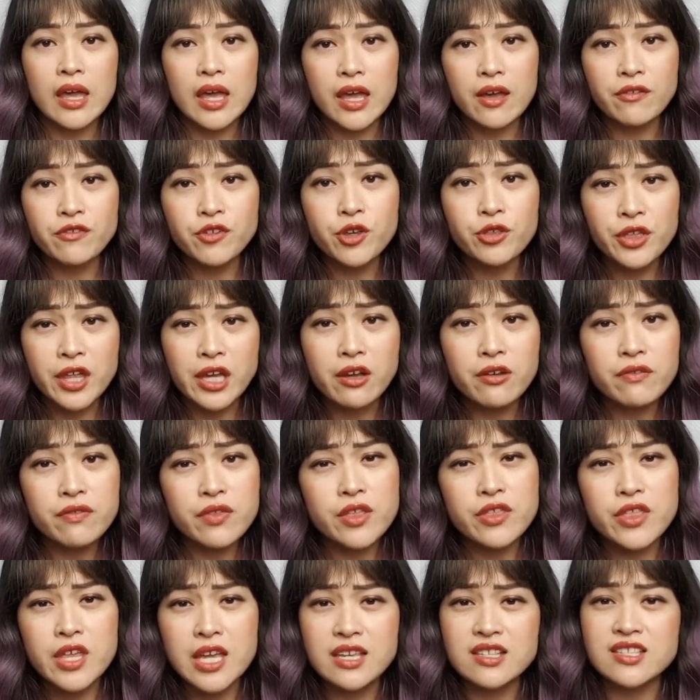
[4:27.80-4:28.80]
If you think of
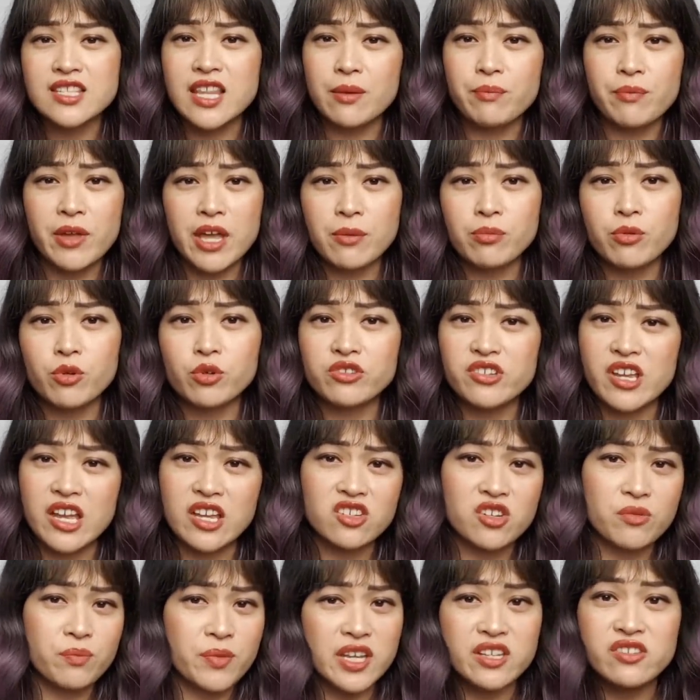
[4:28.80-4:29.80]
the things that people
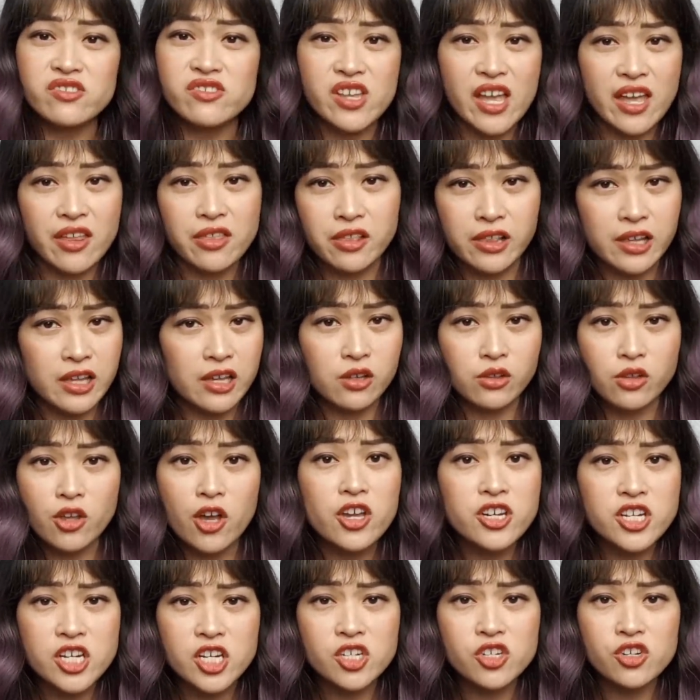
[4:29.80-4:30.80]
tend to be deathly
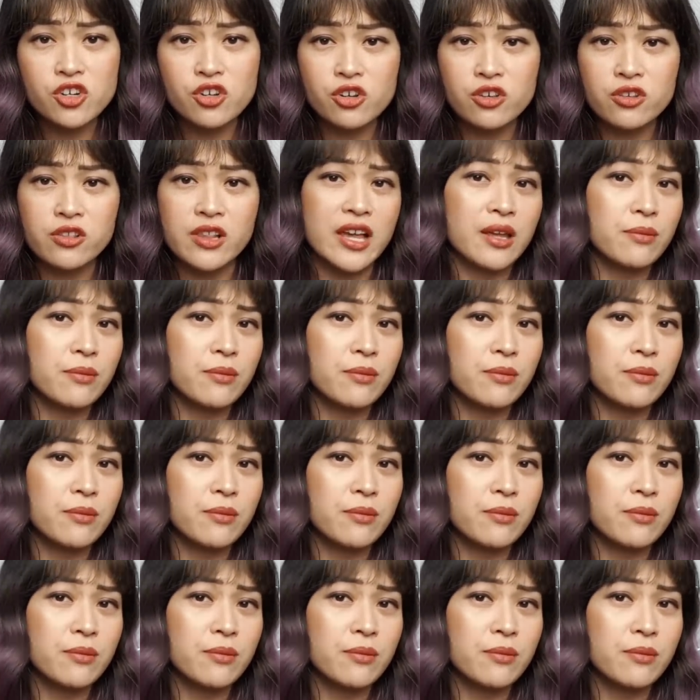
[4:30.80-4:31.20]
allergic to,